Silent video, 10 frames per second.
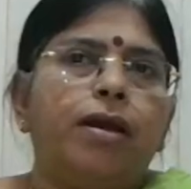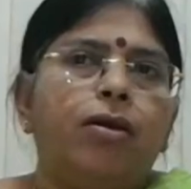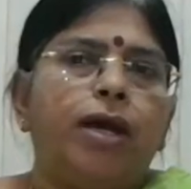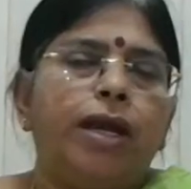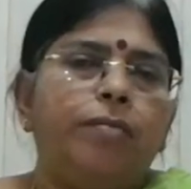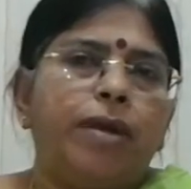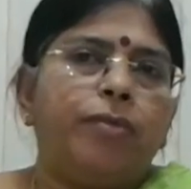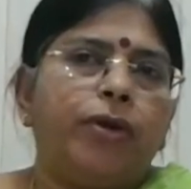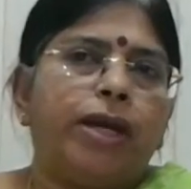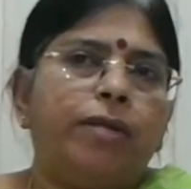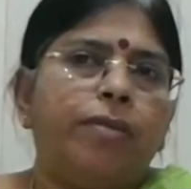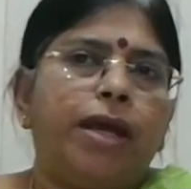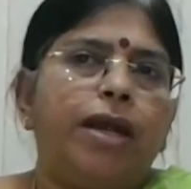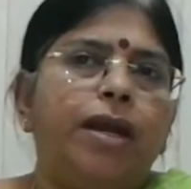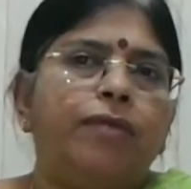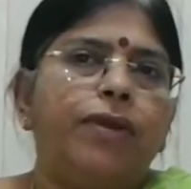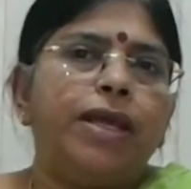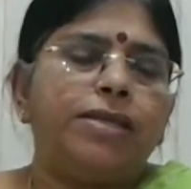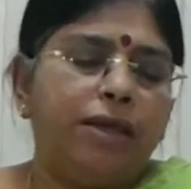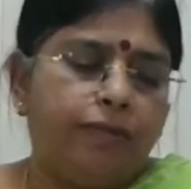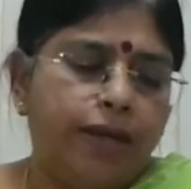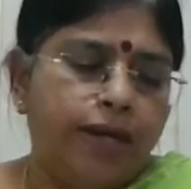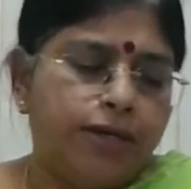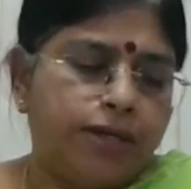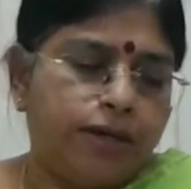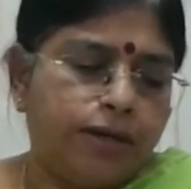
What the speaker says: and mammogram and FNAC of the lesion.